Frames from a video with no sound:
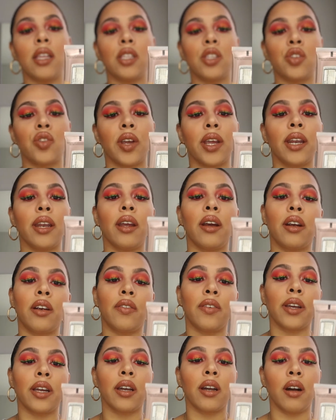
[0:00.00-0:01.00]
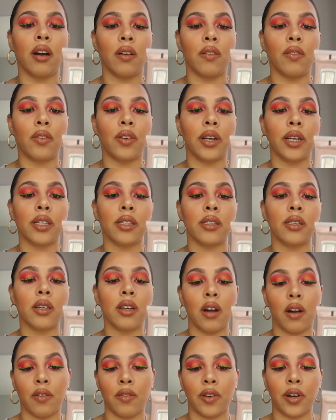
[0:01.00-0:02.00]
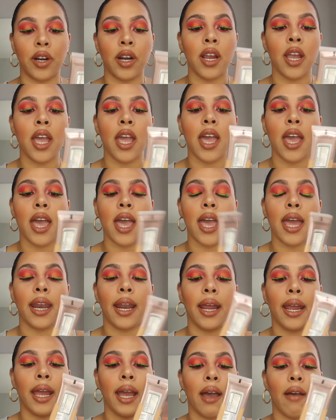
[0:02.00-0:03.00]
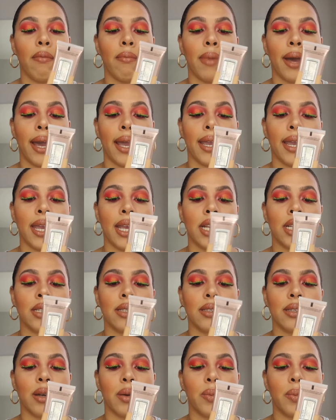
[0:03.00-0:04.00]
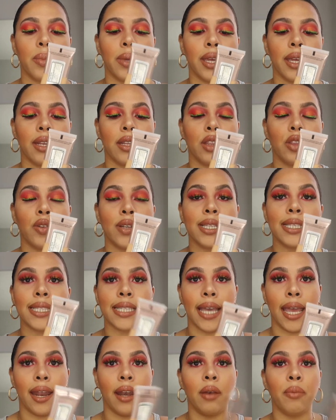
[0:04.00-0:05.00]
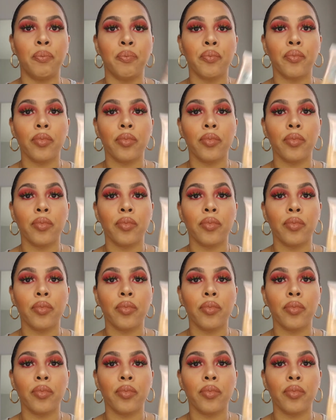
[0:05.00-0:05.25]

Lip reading: Jane Irvin cover, and I have mine in Sunbeam 310.